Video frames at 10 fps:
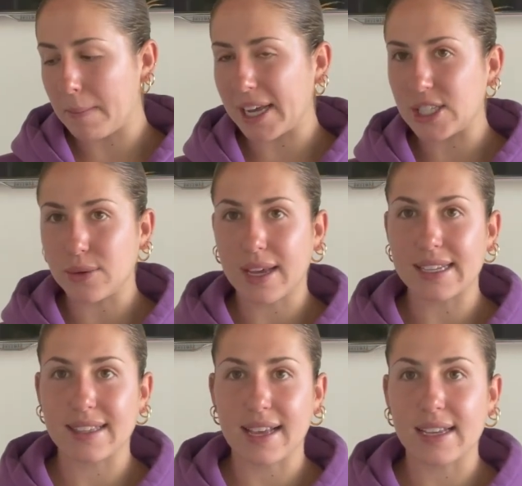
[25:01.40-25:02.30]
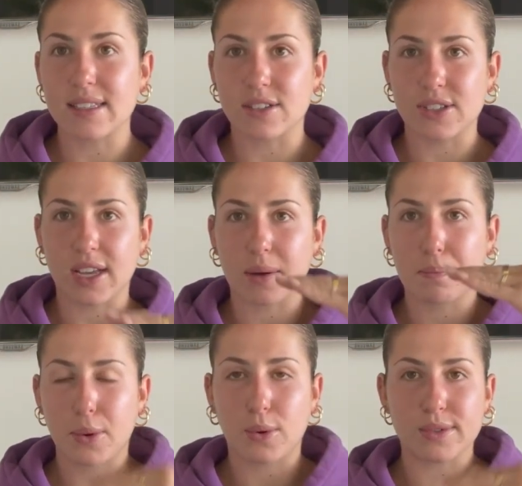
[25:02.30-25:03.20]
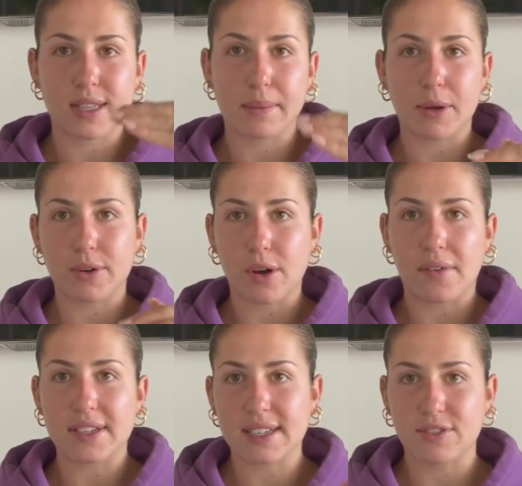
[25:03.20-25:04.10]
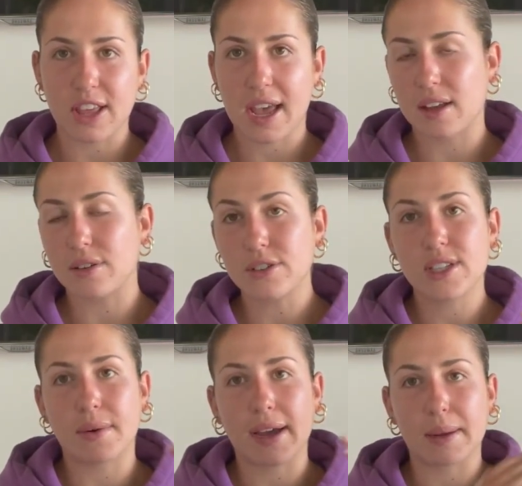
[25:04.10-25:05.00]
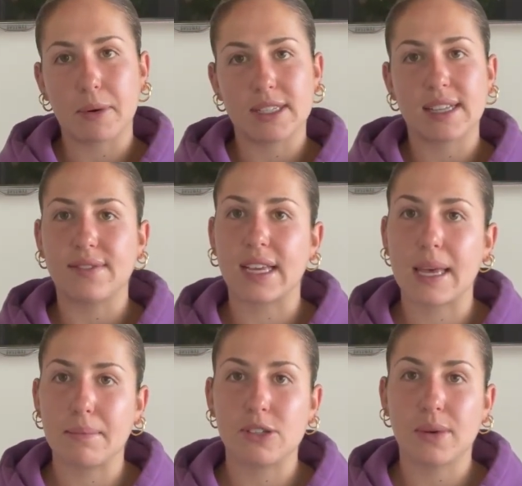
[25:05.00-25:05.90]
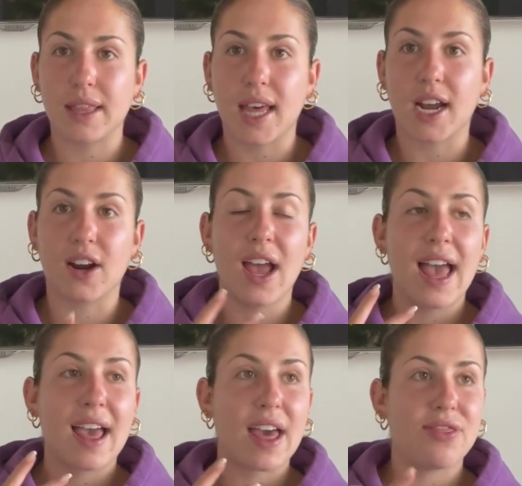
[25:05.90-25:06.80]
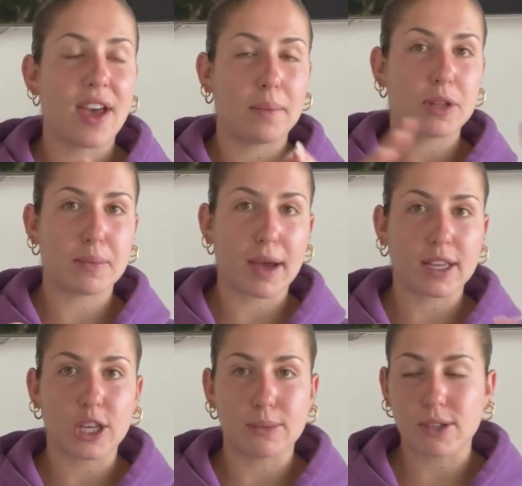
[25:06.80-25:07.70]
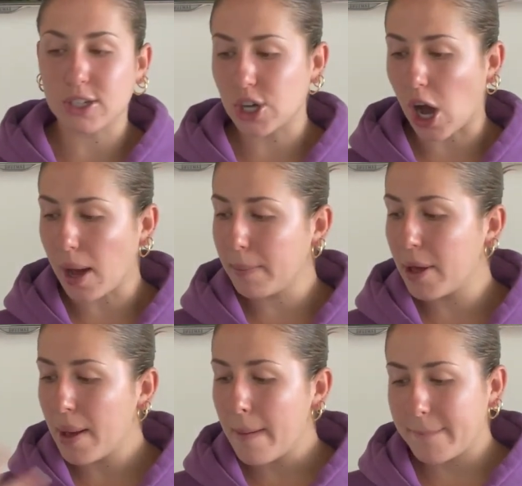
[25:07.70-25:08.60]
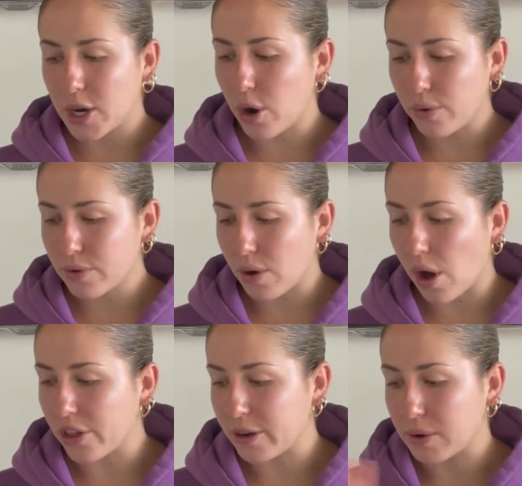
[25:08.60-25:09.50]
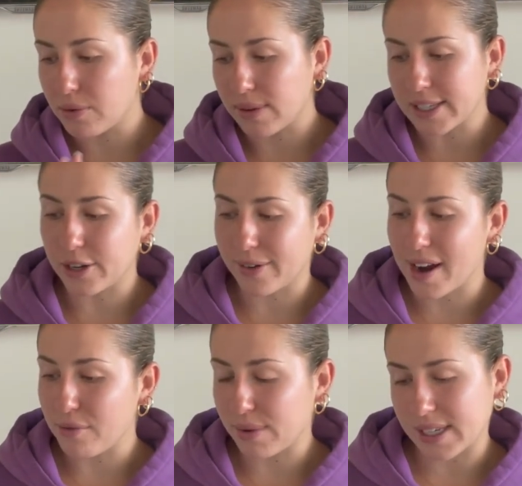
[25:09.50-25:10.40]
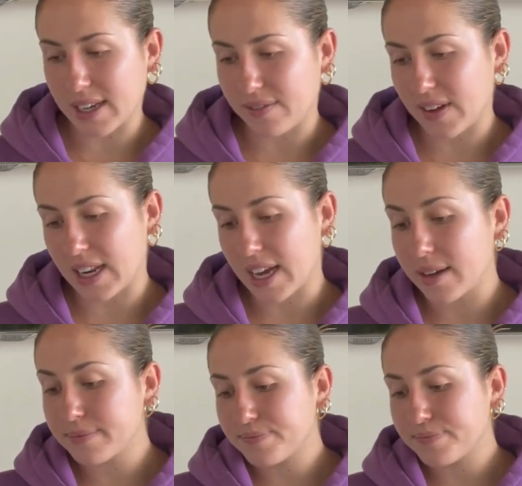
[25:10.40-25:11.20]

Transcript: my suitcase lays. There's like holes in the middle, obviously, for the handle. So I could put stuff like in between there and then put the packing cubes on top. But overall, they were really great, really convenient.